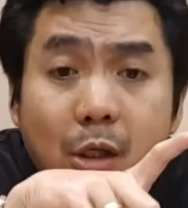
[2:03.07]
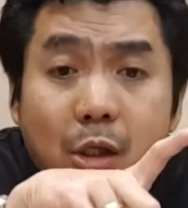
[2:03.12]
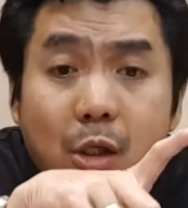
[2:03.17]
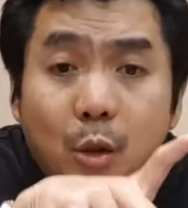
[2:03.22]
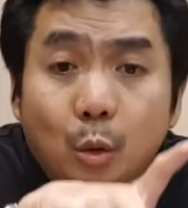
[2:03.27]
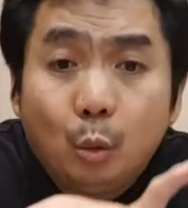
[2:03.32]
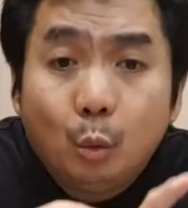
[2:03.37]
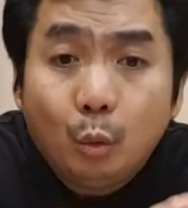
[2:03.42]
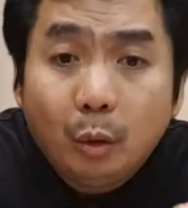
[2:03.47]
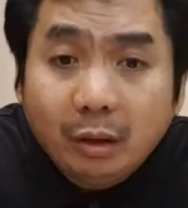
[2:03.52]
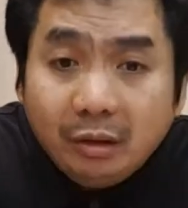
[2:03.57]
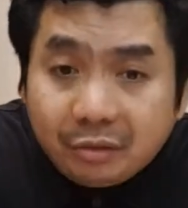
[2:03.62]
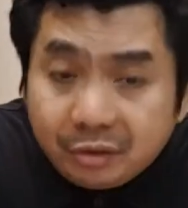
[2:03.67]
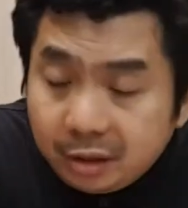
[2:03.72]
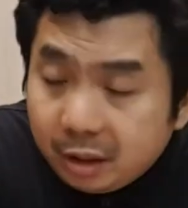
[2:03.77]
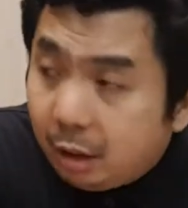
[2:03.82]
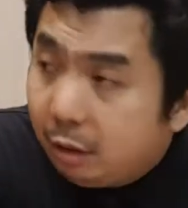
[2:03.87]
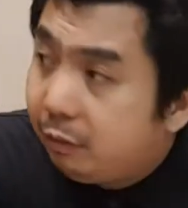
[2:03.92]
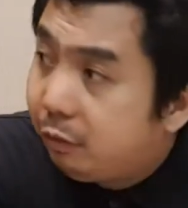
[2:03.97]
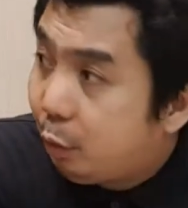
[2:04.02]
yung wealth
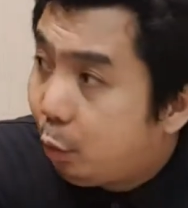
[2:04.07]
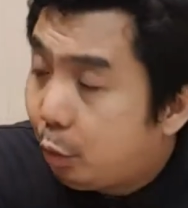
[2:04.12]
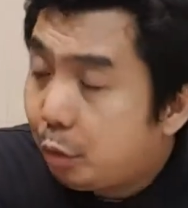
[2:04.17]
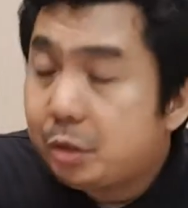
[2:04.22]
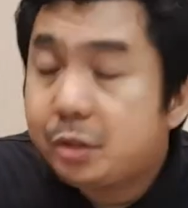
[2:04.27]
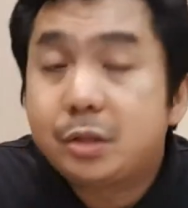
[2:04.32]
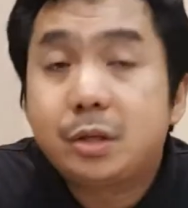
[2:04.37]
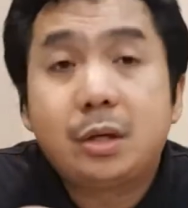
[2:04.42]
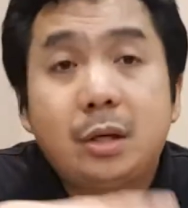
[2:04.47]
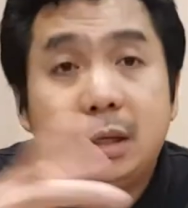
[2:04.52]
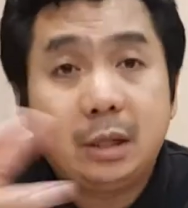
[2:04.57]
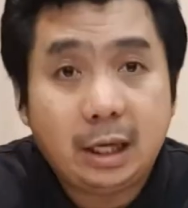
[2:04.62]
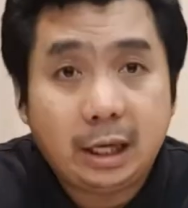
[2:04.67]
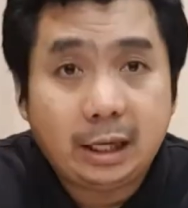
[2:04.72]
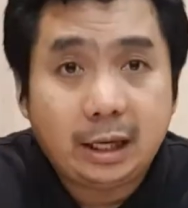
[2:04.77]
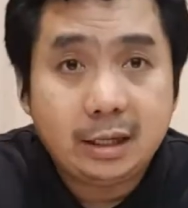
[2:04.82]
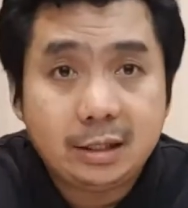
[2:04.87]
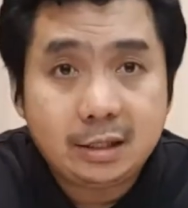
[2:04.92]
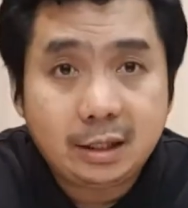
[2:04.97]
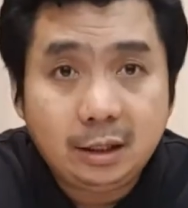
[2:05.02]
niya, of course,
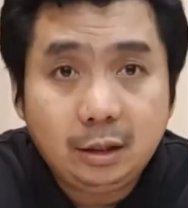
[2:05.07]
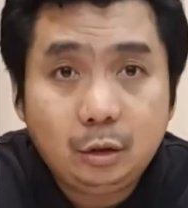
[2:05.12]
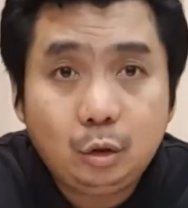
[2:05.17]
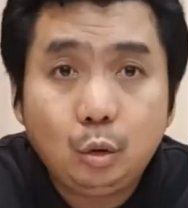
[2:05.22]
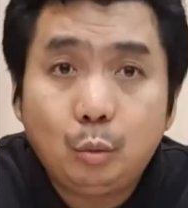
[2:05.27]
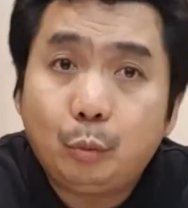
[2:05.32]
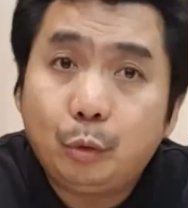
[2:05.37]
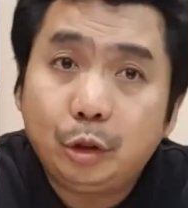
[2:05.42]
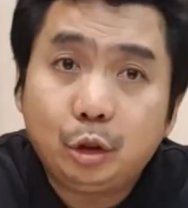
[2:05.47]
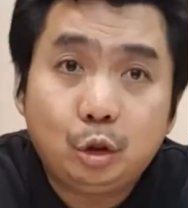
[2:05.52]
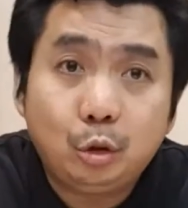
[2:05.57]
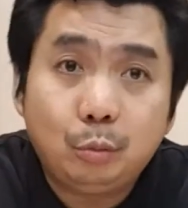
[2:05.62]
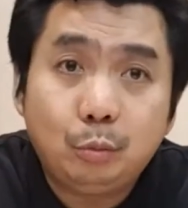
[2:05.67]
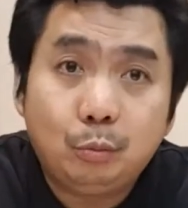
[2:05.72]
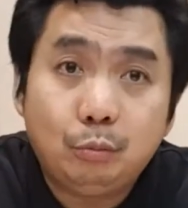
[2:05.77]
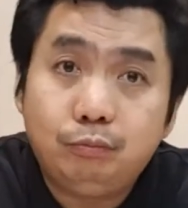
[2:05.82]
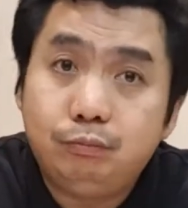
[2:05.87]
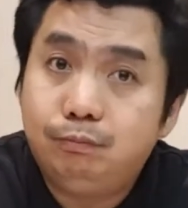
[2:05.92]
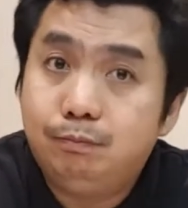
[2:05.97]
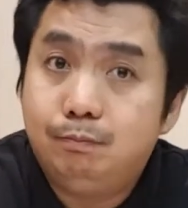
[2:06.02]
like I said, two point two
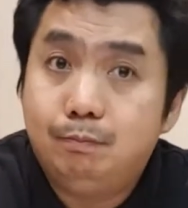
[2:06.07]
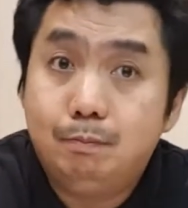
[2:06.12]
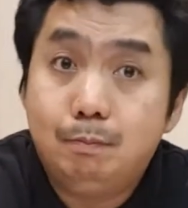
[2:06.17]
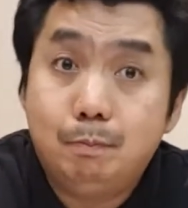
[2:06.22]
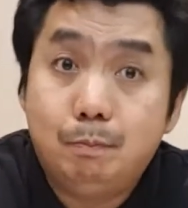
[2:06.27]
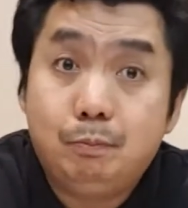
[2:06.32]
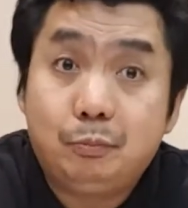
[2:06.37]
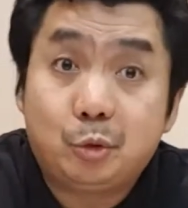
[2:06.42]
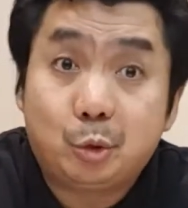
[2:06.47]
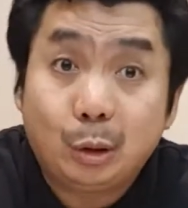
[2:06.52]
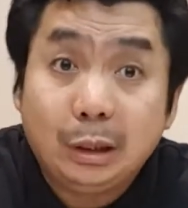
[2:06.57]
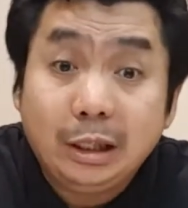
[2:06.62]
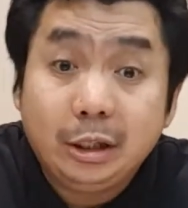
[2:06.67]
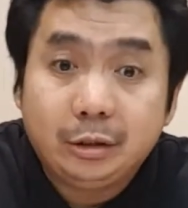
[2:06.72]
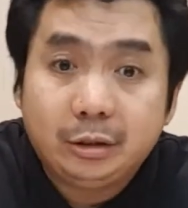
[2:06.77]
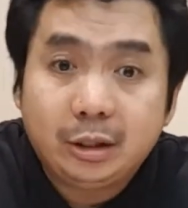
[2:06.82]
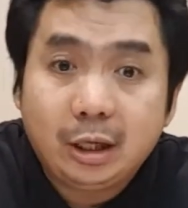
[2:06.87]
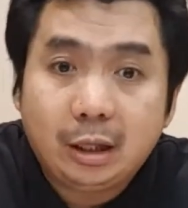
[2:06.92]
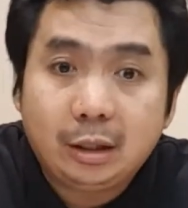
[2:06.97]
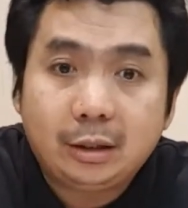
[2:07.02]

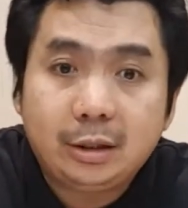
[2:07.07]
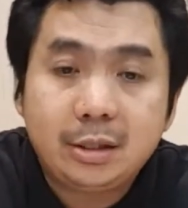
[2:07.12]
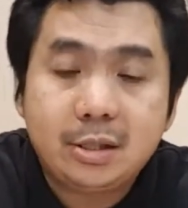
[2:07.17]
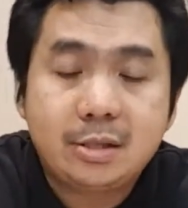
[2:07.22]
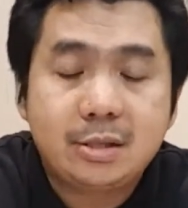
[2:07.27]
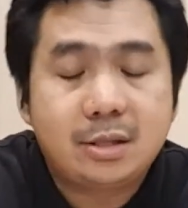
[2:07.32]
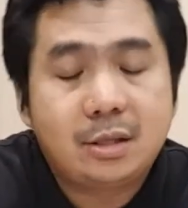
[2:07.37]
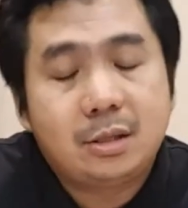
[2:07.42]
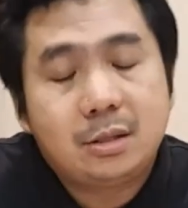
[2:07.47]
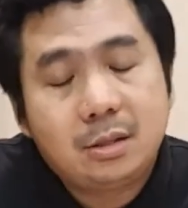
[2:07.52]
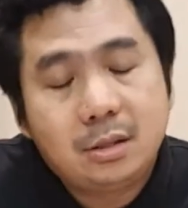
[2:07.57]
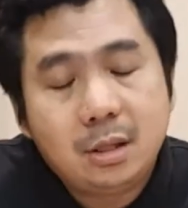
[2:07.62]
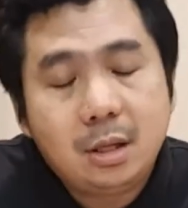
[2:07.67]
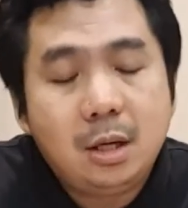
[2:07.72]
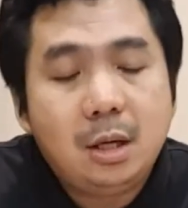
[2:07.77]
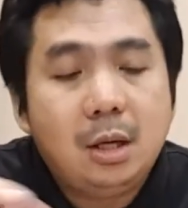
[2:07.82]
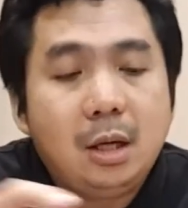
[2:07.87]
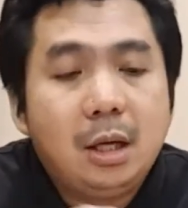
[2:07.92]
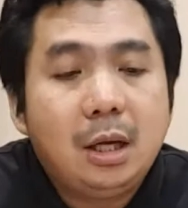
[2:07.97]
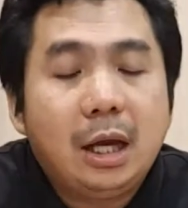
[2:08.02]
trillion dollars,
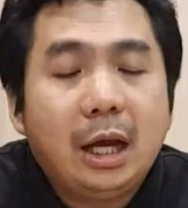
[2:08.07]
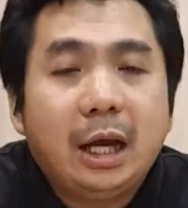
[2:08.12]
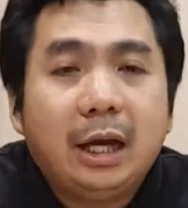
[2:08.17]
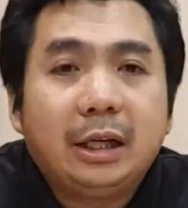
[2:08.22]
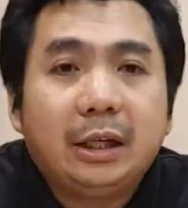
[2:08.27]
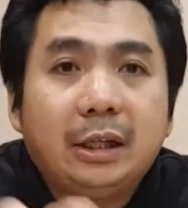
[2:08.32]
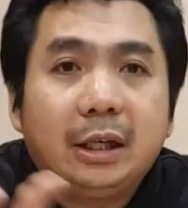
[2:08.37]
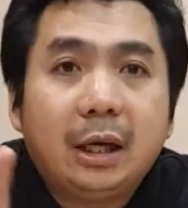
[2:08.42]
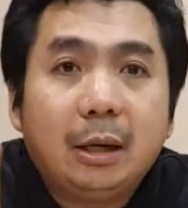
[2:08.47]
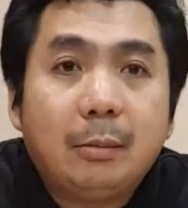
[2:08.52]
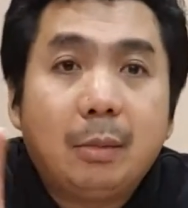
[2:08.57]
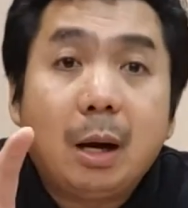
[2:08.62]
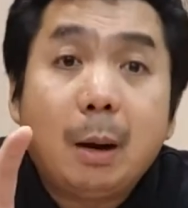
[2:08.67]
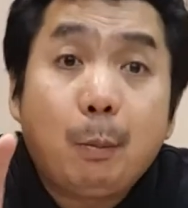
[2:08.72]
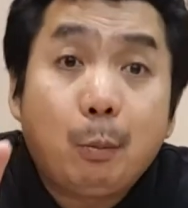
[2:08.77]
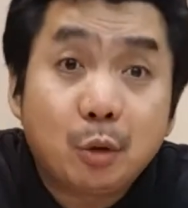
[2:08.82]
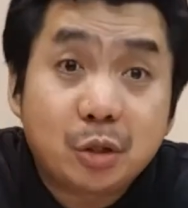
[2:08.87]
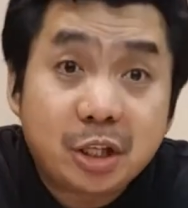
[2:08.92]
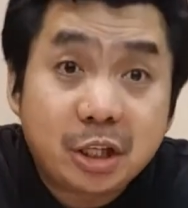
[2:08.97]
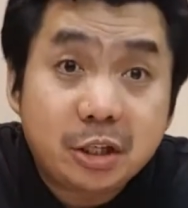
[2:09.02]
and uh,
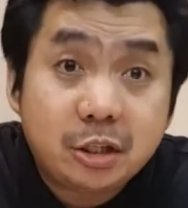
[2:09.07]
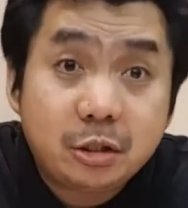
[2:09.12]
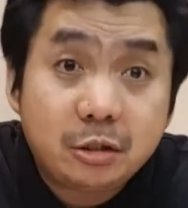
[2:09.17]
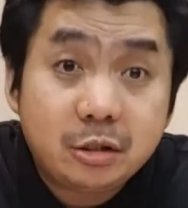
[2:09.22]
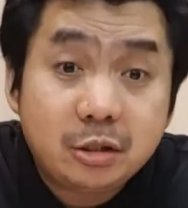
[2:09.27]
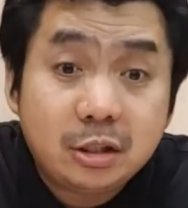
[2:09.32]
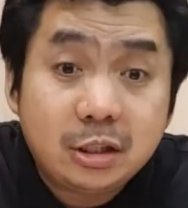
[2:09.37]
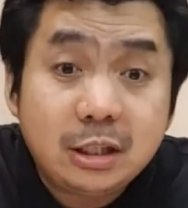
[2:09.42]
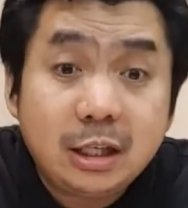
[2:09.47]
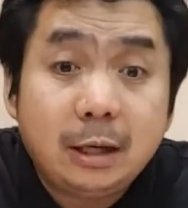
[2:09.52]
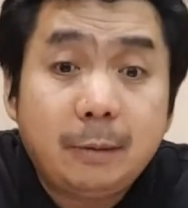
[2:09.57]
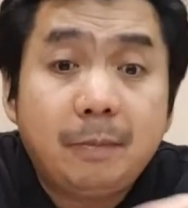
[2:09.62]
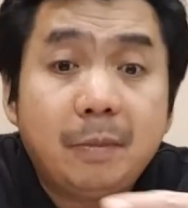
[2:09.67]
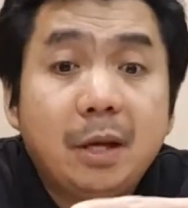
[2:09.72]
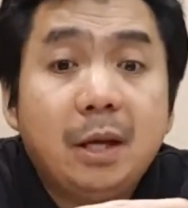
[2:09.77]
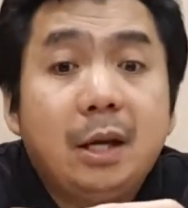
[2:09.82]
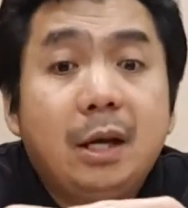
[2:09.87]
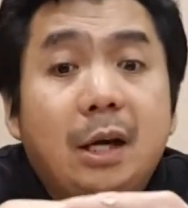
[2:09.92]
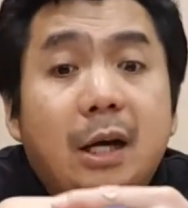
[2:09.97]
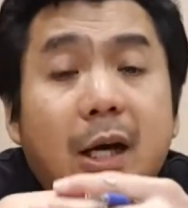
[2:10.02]
mga possessions niya.
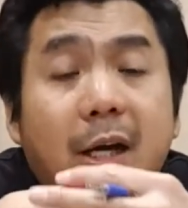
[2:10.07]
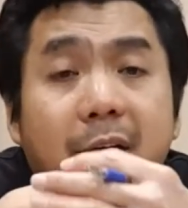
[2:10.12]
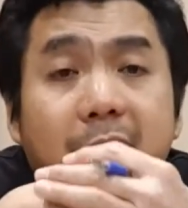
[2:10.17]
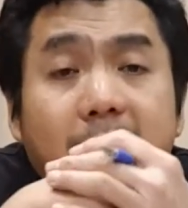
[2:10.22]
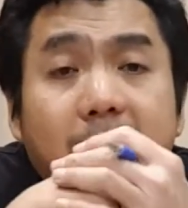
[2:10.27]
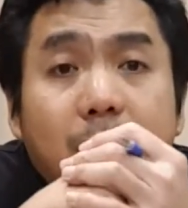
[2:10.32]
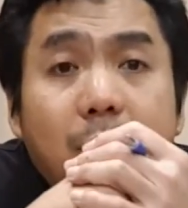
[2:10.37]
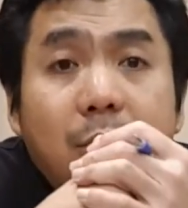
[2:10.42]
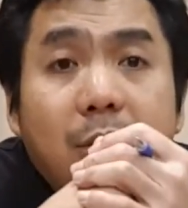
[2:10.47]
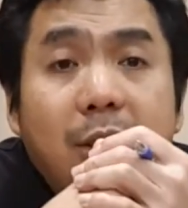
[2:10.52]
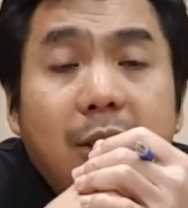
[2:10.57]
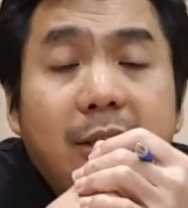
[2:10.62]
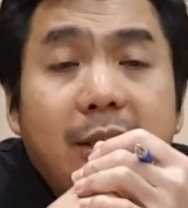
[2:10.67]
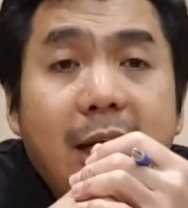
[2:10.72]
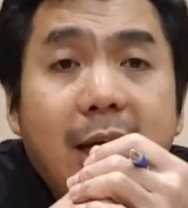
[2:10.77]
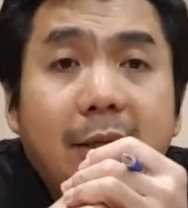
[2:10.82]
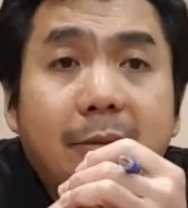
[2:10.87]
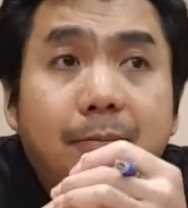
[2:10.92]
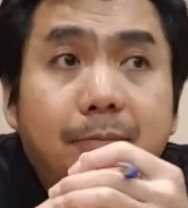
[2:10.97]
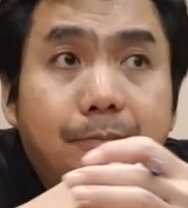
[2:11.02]
And not only
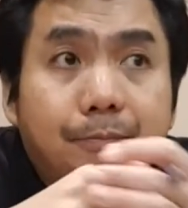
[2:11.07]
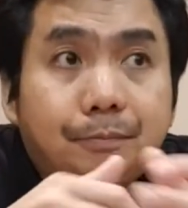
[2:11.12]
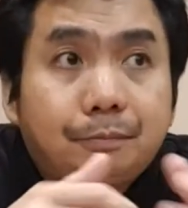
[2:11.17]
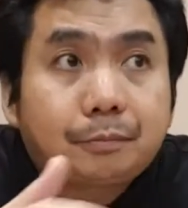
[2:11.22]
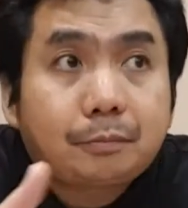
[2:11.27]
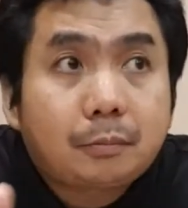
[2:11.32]
that,